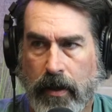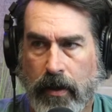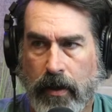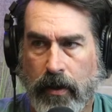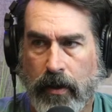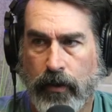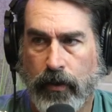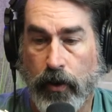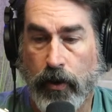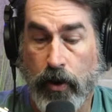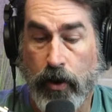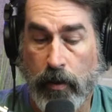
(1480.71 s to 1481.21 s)
they
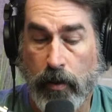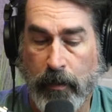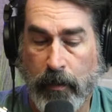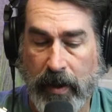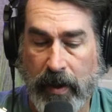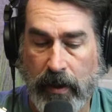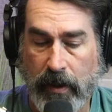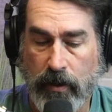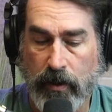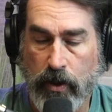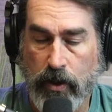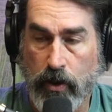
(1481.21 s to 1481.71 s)
do that? The
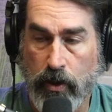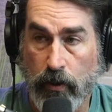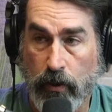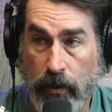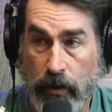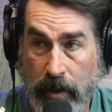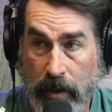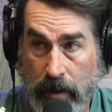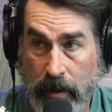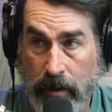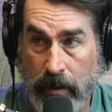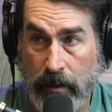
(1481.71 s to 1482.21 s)
European
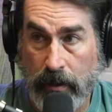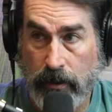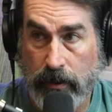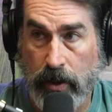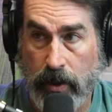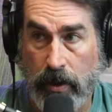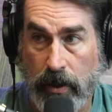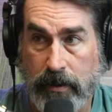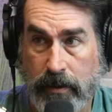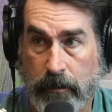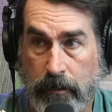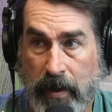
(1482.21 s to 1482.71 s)
Union
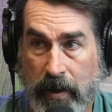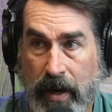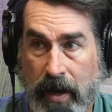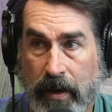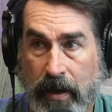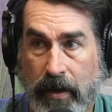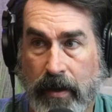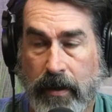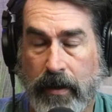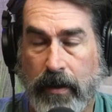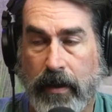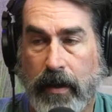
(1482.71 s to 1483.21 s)
talked about
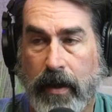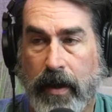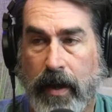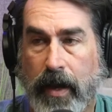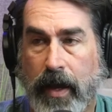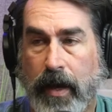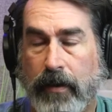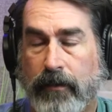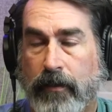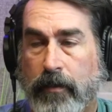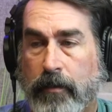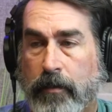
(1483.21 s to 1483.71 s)
it.
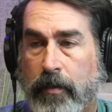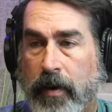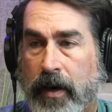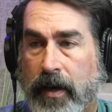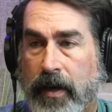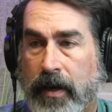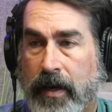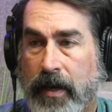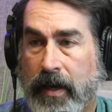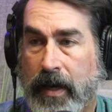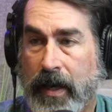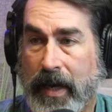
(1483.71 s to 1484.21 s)

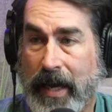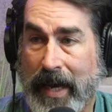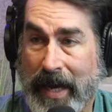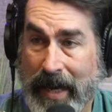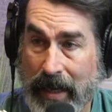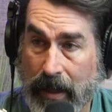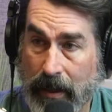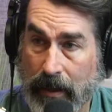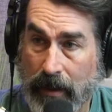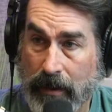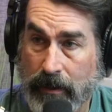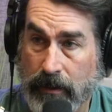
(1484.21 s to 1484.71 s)
Everybody in
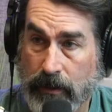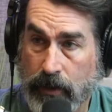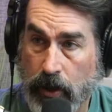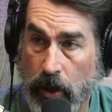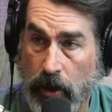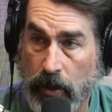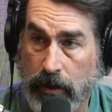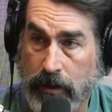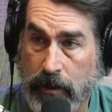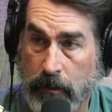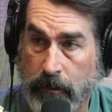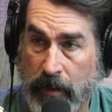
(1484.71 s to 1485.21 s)
England
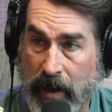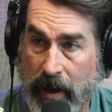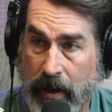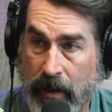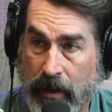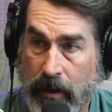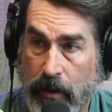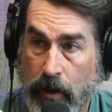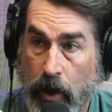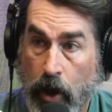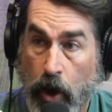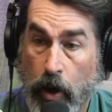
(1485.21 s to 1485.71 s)
talked about
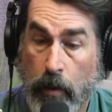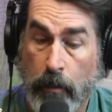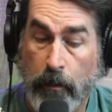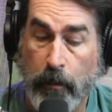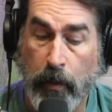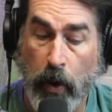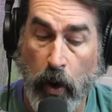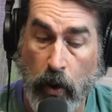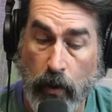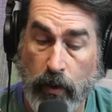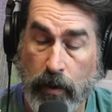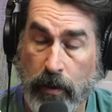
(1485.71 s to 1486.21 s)
it.
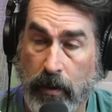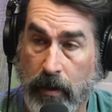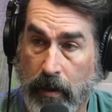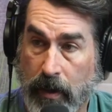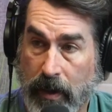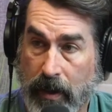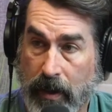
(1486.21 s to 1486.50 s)
Putin